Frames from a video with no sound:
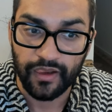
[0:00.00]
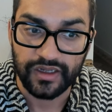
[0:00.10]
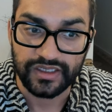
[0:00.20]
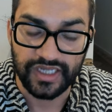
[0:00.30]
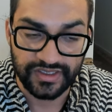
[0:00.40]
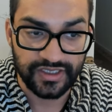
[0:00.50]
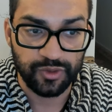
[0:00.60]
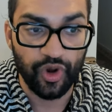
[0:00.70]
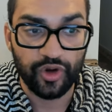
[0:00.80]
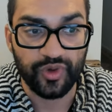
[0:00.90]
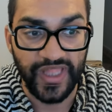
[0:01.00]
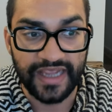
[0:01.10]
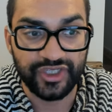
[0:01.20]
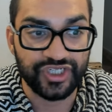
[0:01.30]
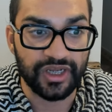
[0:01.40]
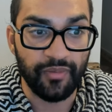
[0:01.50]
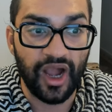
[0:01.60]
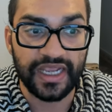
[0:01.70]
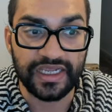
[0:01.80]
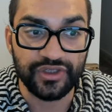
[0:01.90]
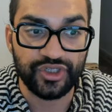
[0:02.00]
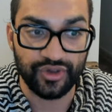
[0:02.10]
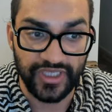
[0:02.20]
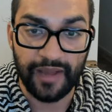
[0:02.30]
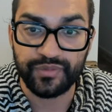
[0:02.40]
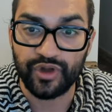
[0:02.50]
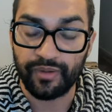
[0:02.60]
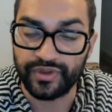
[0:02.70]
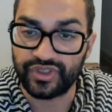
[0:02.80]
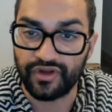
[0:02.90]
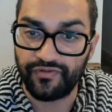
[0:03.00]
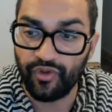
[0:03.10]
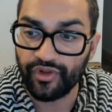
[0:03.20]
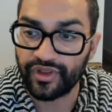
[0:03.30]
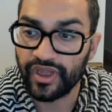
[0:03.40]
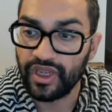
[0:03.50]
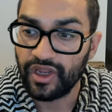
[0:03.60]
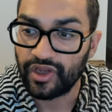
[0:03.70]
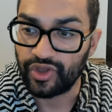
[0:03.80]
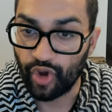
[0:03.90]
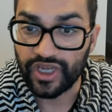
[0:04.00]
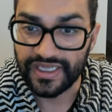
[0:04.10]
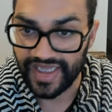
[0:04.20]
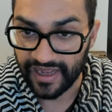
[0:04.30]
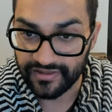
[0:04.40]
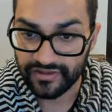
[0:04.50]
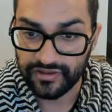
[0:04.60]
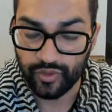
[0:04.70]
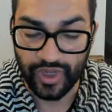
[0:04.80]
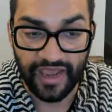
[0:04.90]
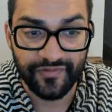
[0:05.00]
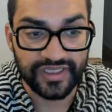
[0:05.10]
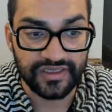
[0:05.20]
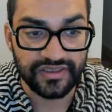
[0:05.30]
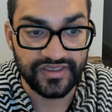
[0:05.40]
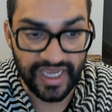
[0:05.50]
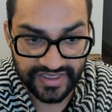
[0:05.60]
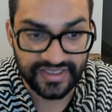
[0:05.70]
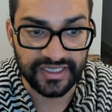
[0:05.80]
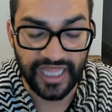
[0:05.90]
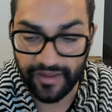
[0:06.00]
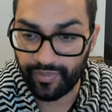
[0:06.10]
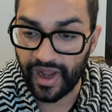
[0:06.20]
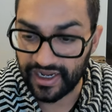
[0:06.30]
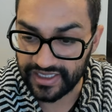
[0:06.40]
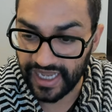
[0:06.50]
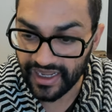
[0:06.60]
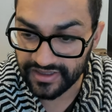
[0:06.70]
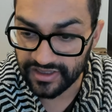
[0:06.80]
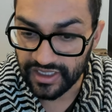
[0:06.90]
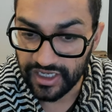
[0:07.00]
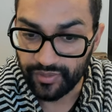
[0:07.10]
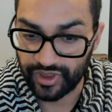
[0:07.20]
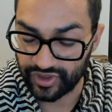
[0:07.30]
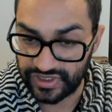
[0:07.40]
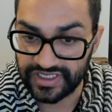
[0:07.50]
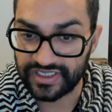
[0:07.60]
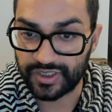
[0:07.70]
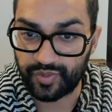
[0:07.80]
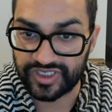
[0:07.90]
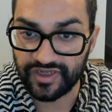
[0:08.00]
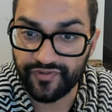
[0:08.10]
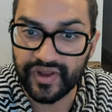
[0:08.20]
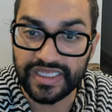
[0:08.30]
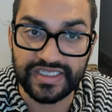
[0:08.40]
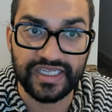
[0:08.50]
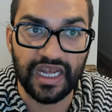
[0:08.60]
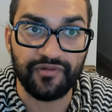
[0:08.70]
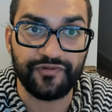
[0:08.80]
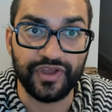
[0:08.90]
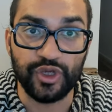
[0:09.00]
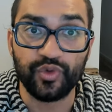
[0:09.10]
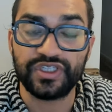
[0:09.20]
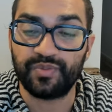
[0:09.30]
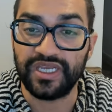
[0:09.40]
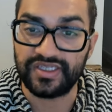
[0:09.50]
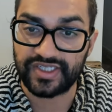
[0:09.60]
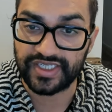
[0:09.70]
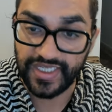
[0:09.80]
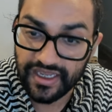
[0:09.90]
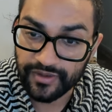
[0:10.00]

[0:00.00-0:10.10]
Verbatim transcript: does this work with HDMI into your laptop and so forth? Not yet. We haven't tested that part yet because this is specifically set up for USB-C,